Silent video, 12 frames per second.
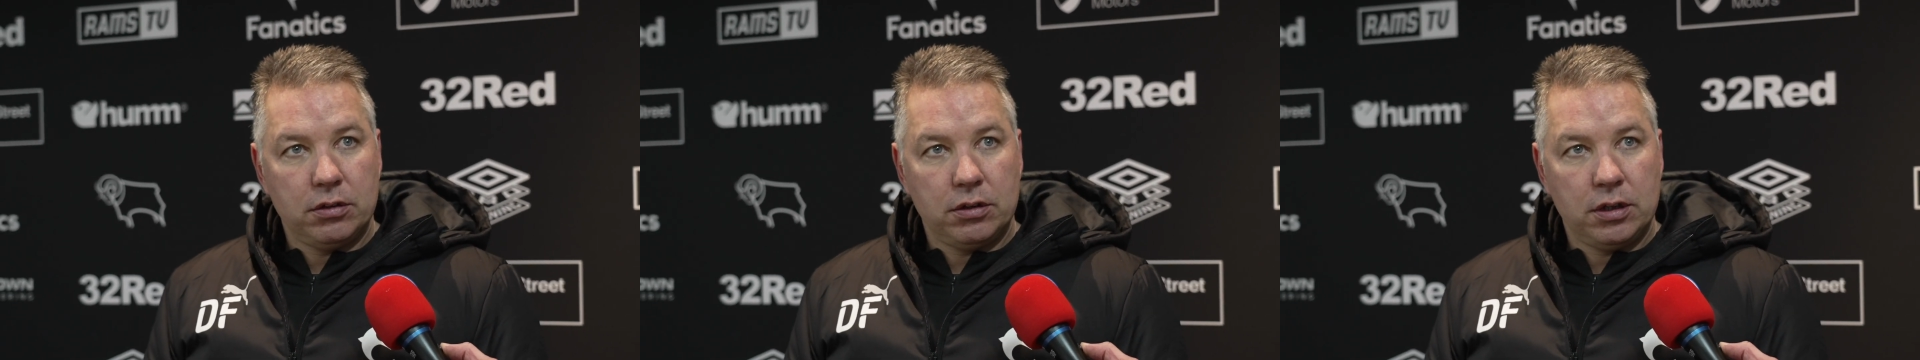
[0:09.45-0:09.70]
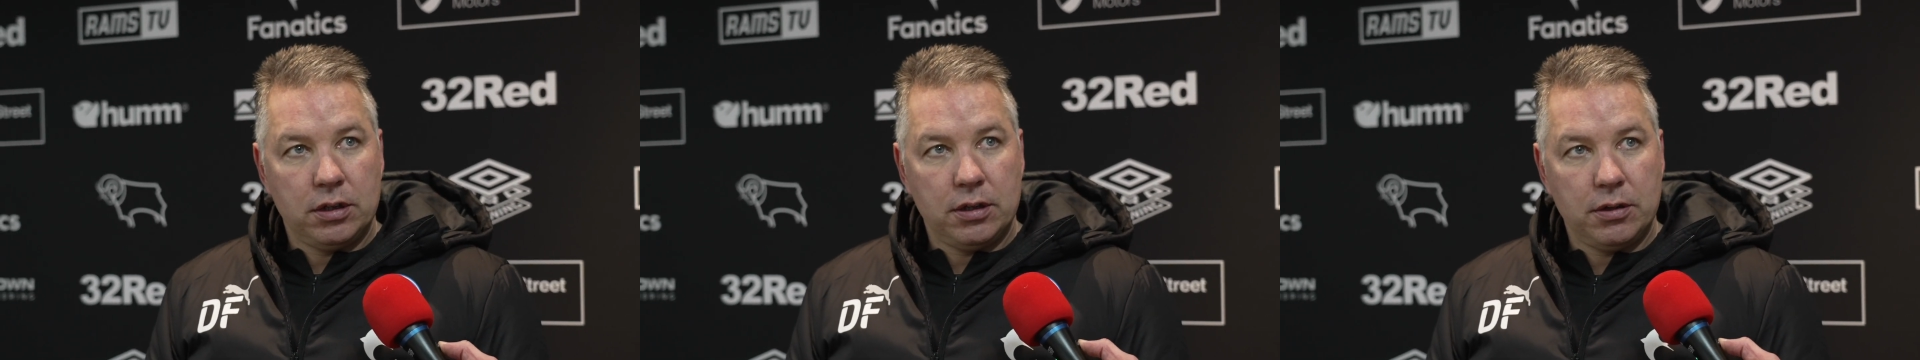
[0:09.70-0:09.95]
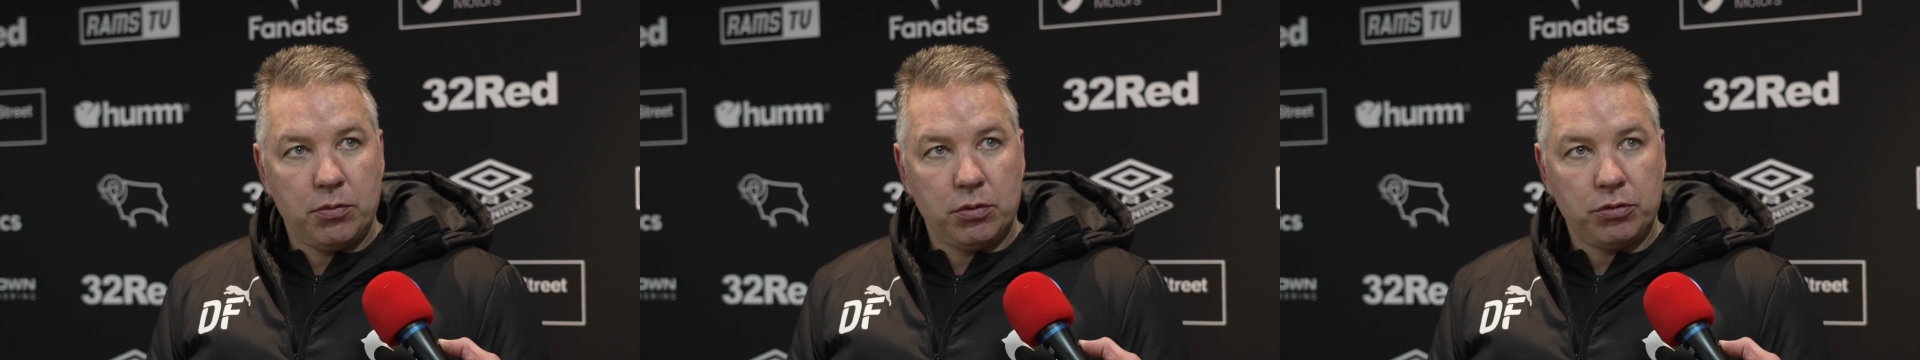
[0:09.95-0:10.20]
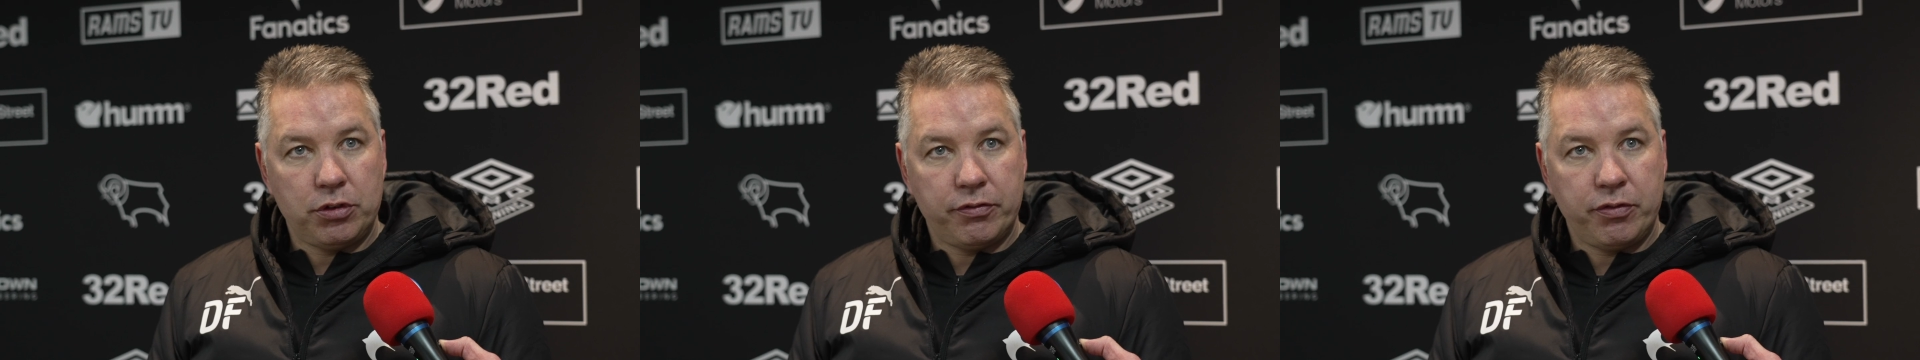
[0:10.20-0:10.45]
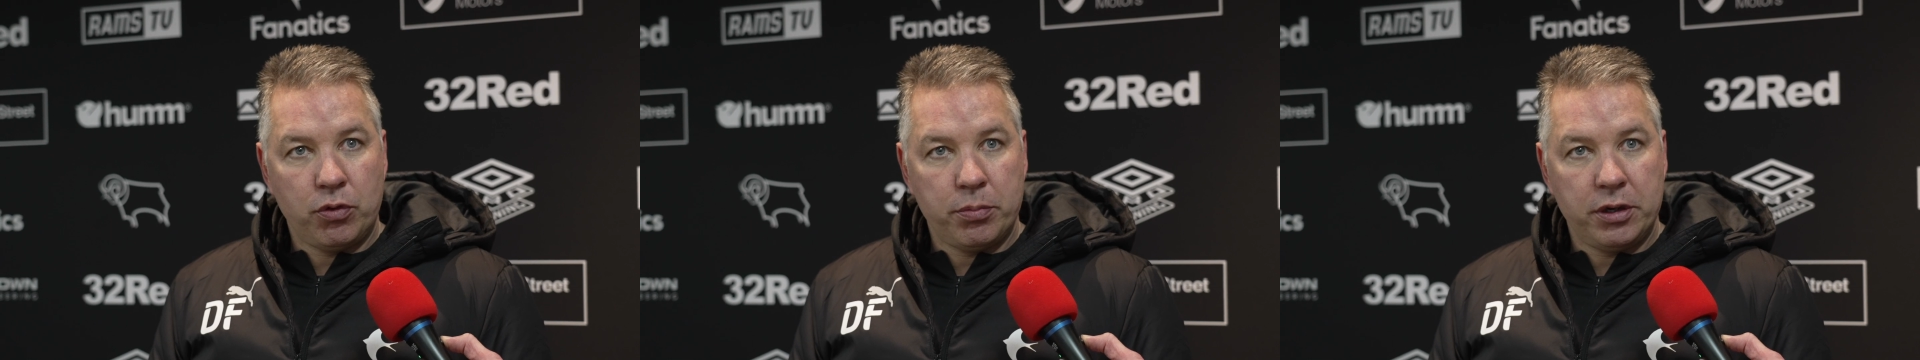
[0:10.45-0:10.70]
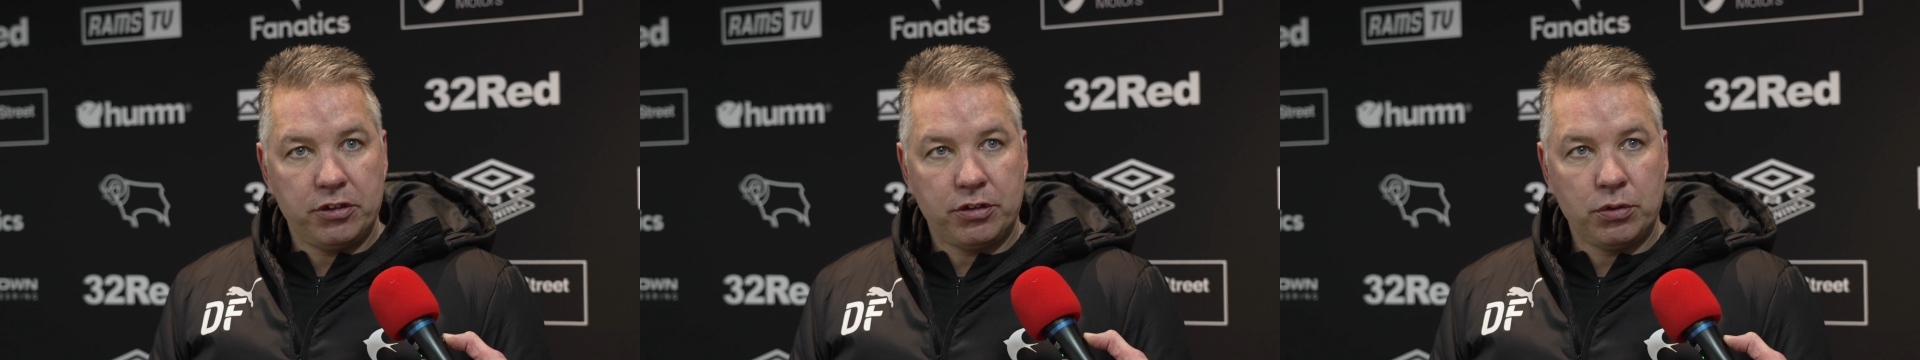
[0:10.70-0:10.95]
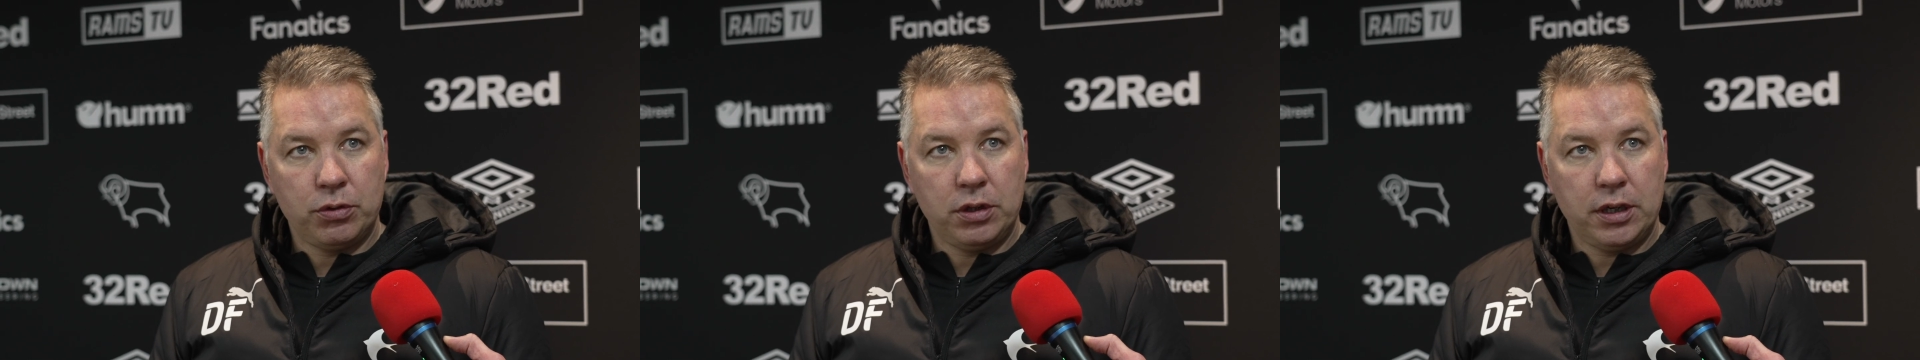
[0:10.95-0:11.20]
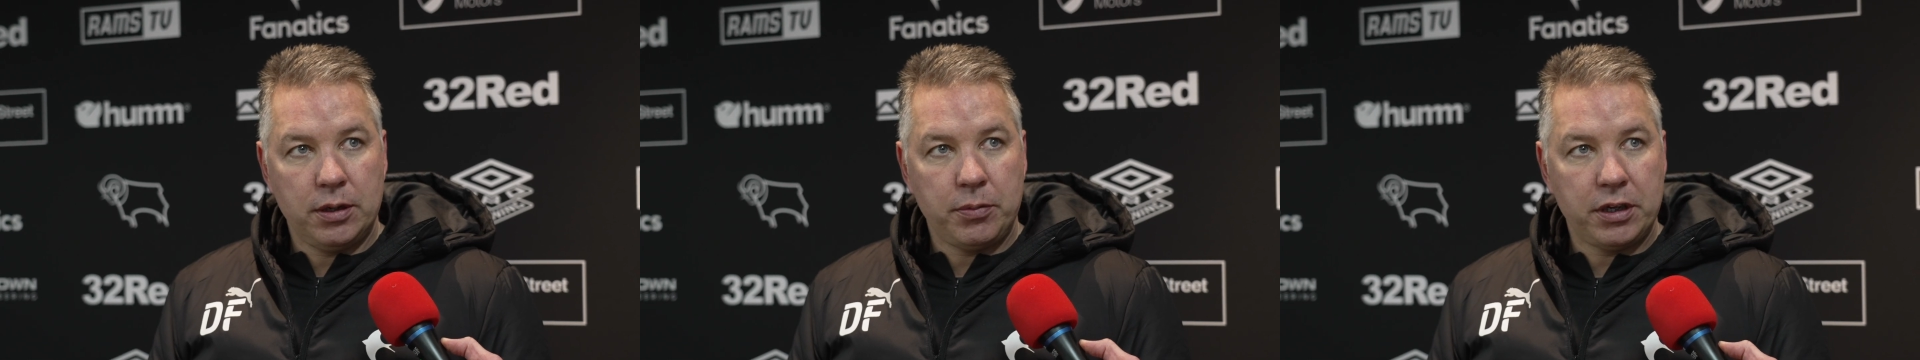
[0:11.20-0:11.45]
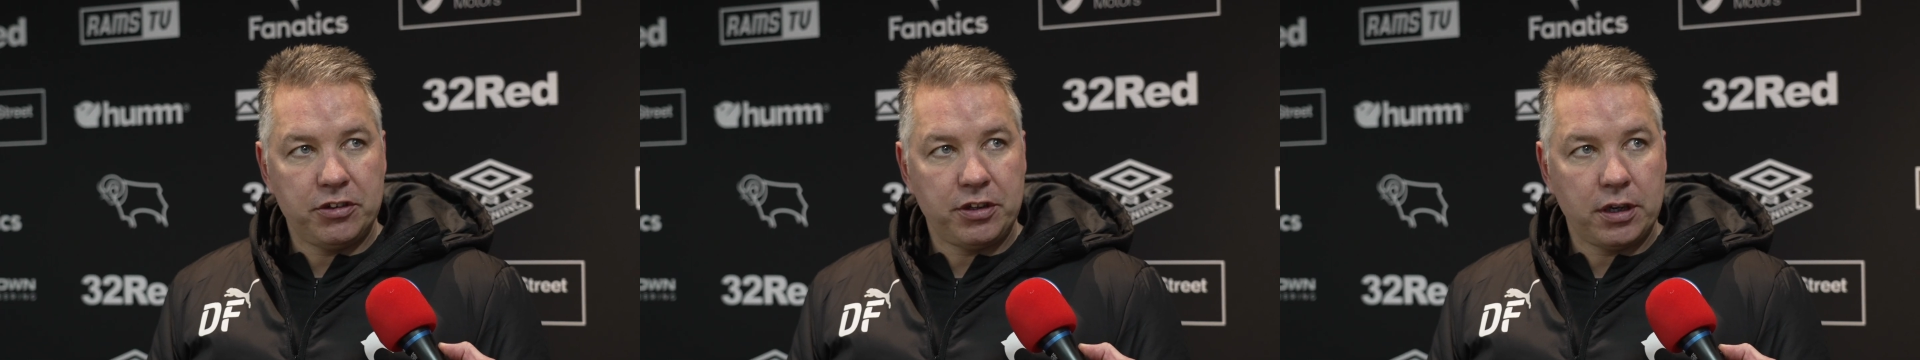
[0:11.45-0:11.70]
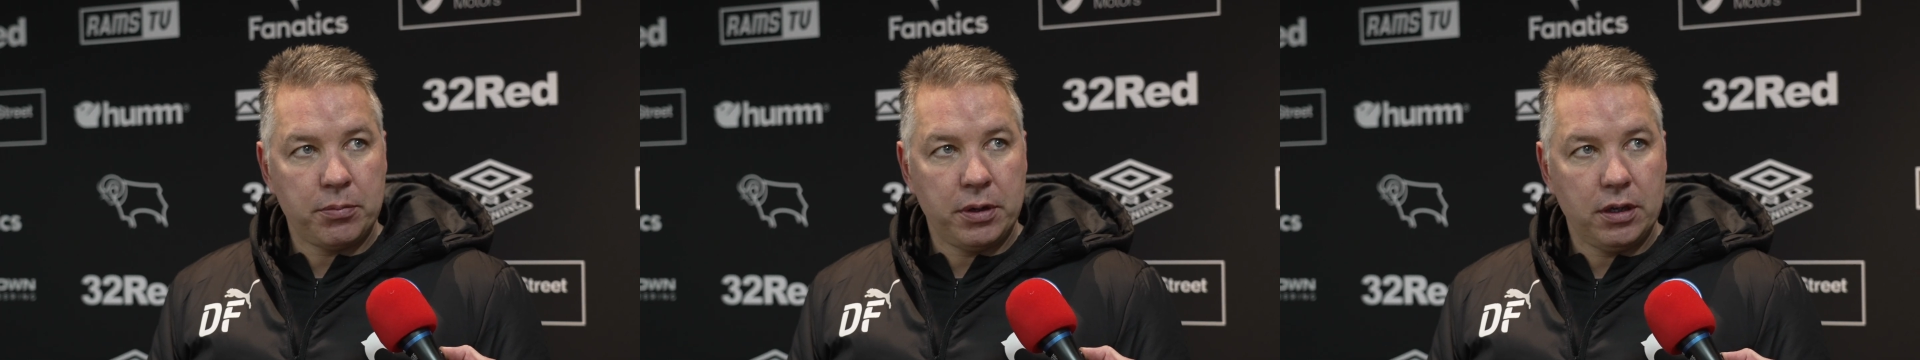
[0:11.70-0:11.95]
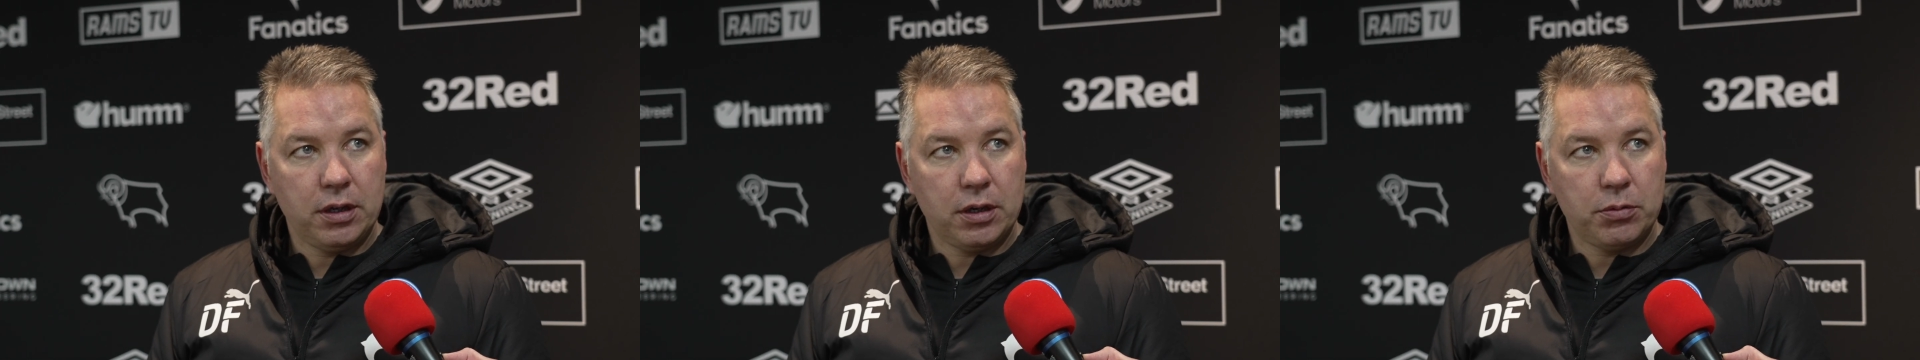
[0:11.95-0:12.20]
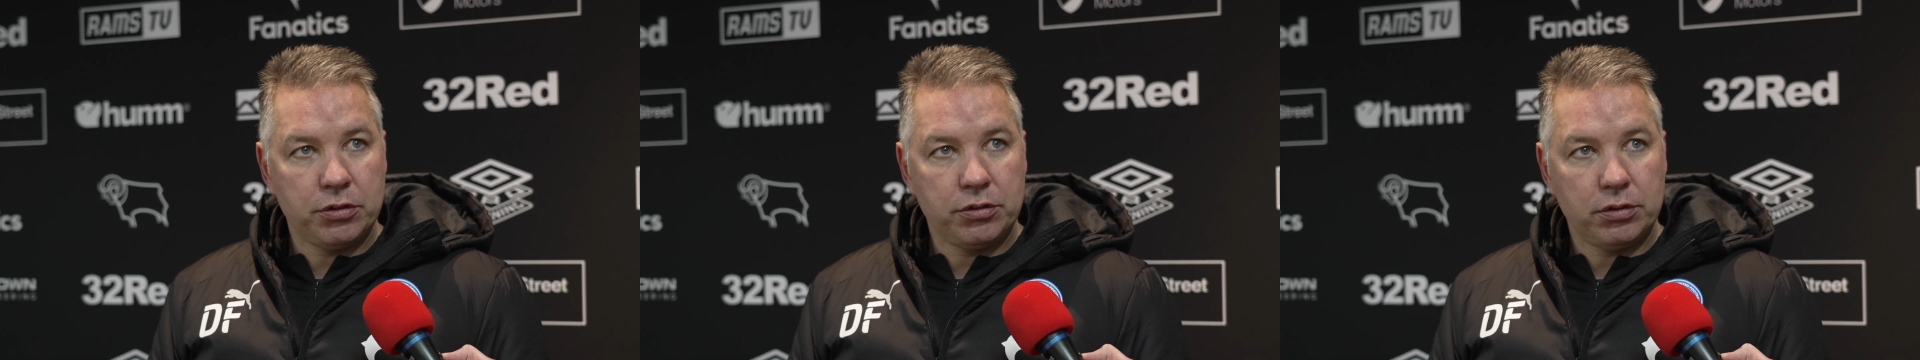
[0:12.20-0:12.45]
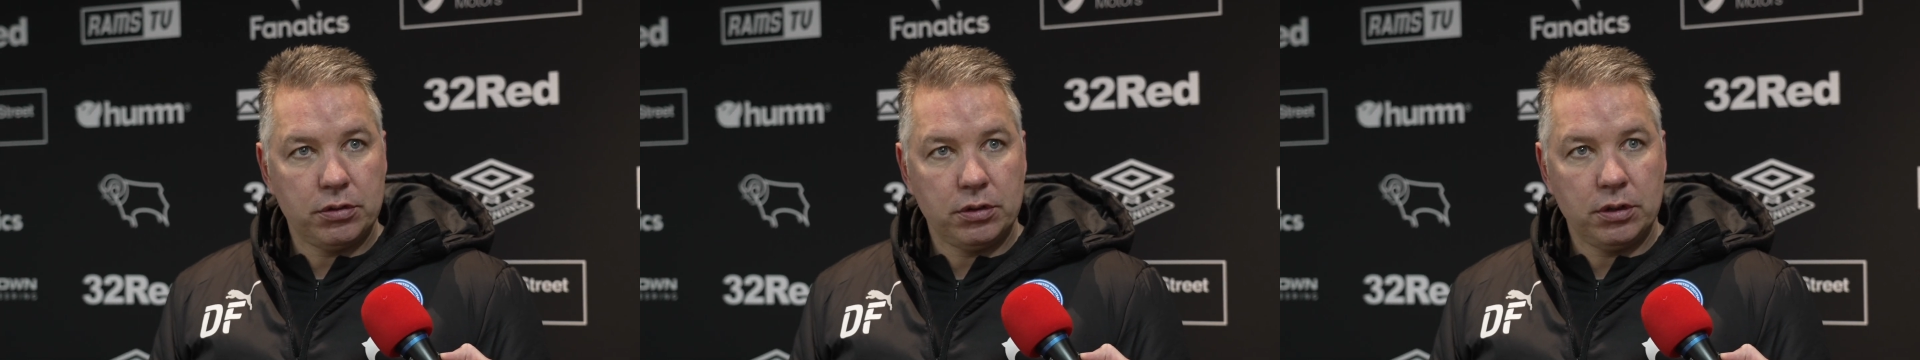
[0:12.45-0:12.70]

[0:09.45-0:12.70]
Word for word: Uh, what was it, four minutes to go in the game, ninety-second minute, I think it was.